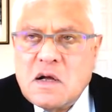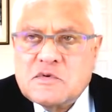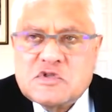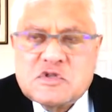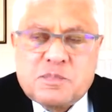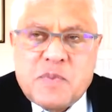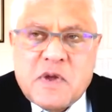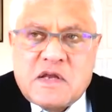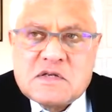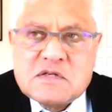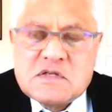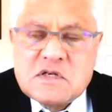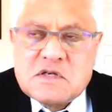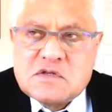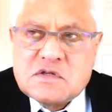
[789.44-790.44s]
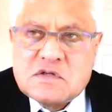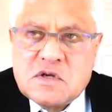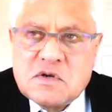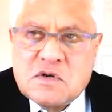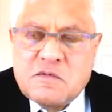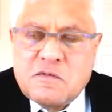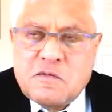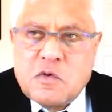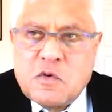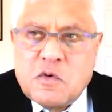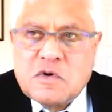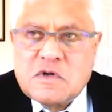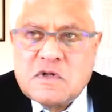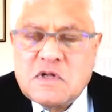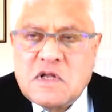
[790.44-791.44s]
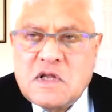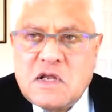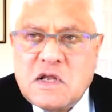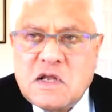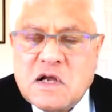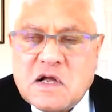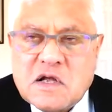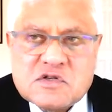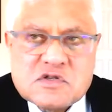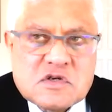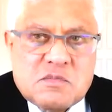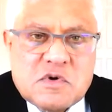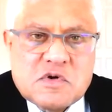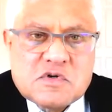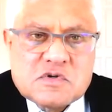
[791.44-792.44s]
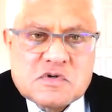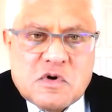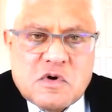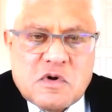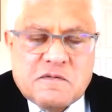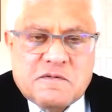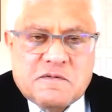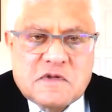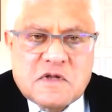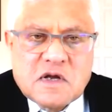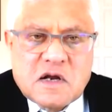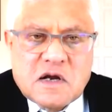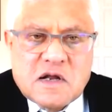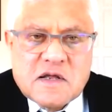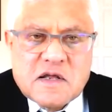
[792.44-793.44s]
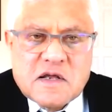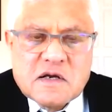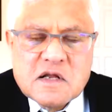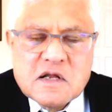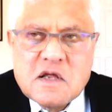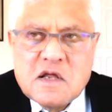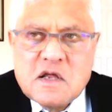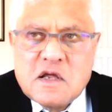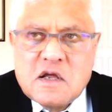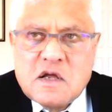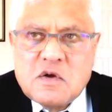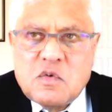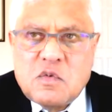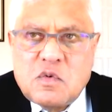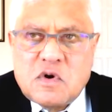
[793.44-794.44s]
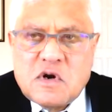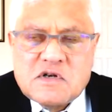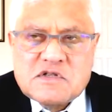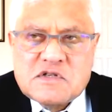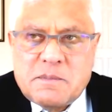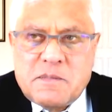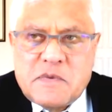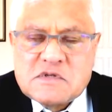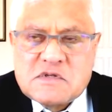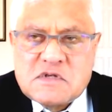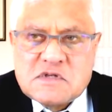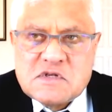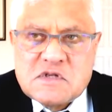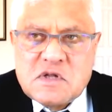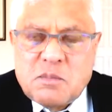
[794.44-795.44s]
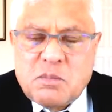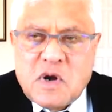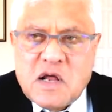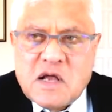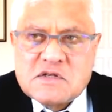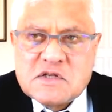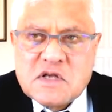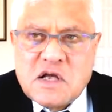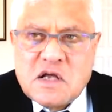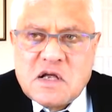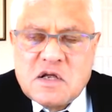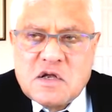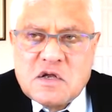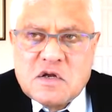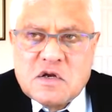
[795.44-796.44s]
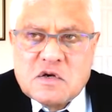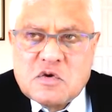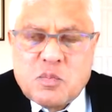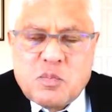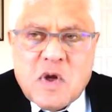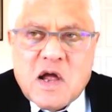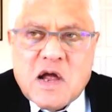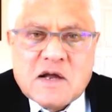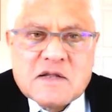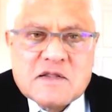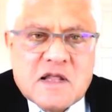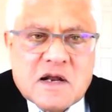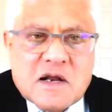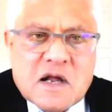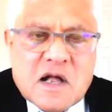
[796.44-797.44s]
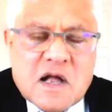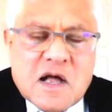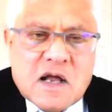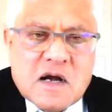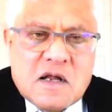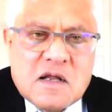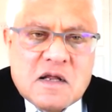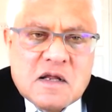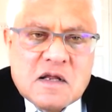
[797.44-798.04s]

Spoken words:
spaces for the customers of the client who runs a business in the plaza to park their car.